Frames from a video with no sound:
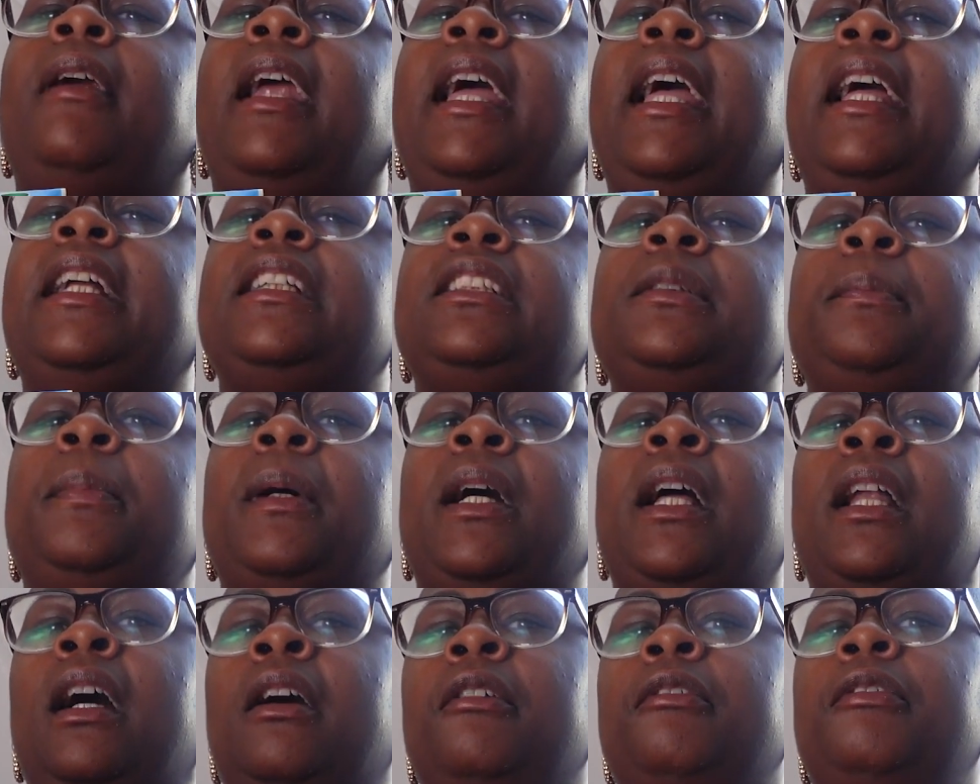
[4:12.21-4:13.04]
ranch,
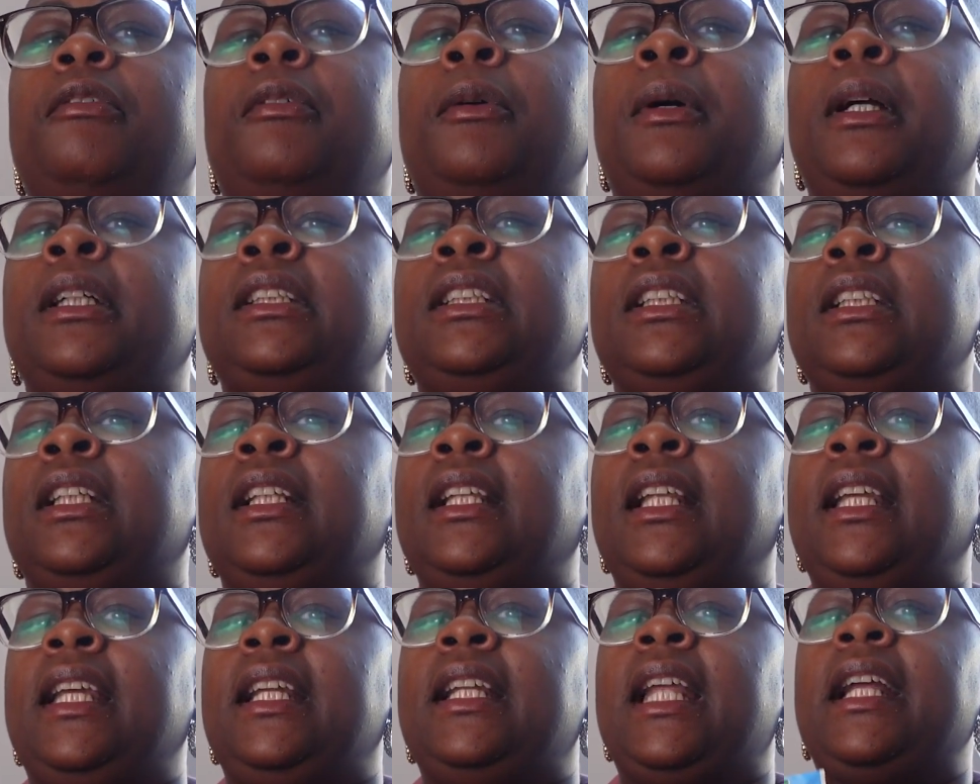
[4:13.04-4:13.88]
but
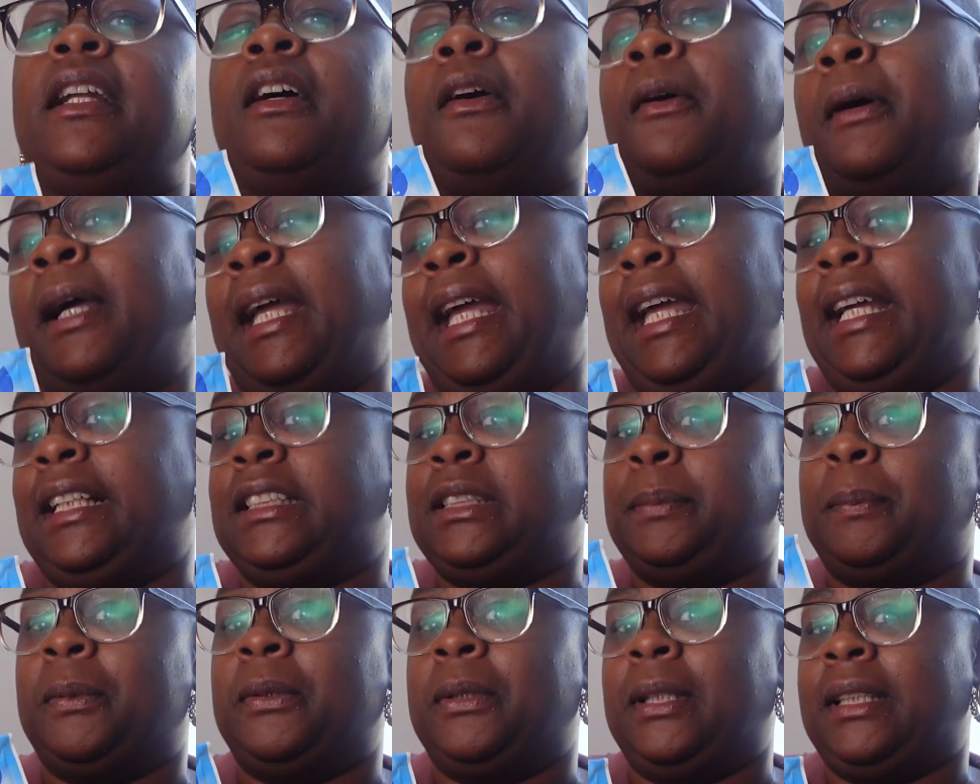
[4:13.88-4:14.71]
unfortunately they don't
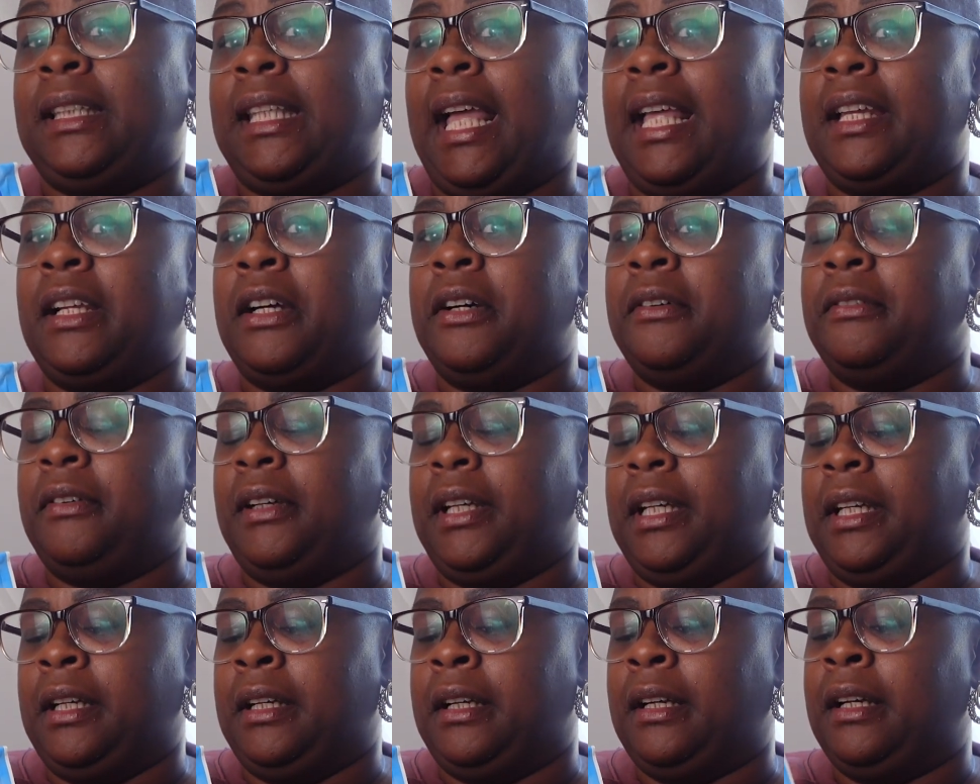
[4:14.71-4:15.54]
export that over
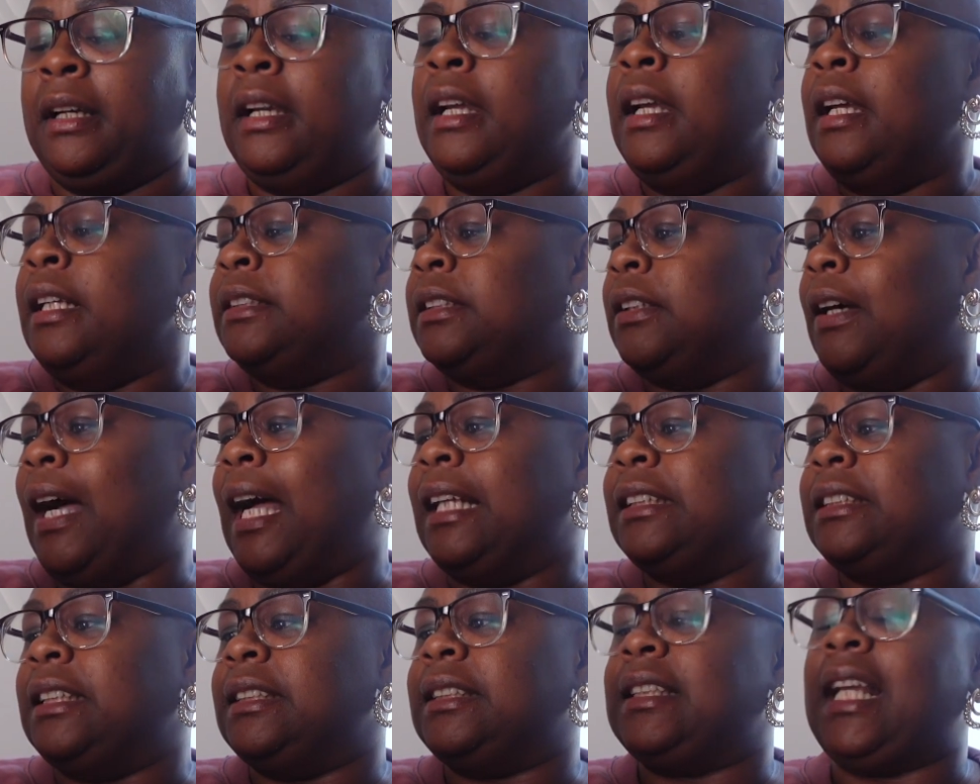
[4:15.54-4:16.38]
here. So
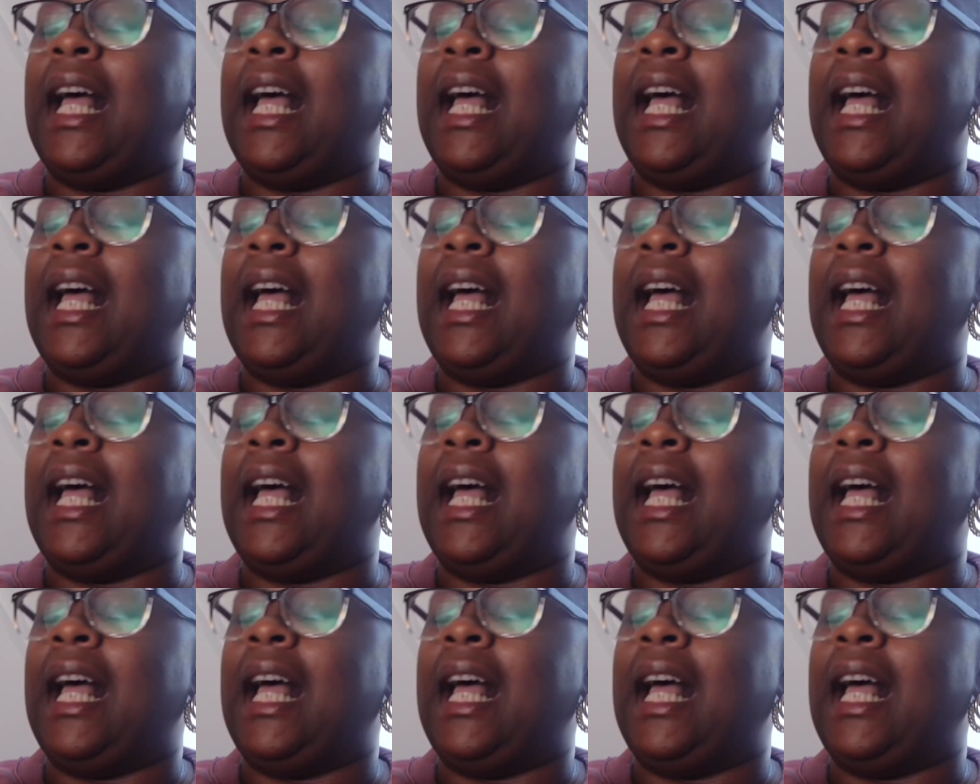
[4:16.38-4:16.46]
I just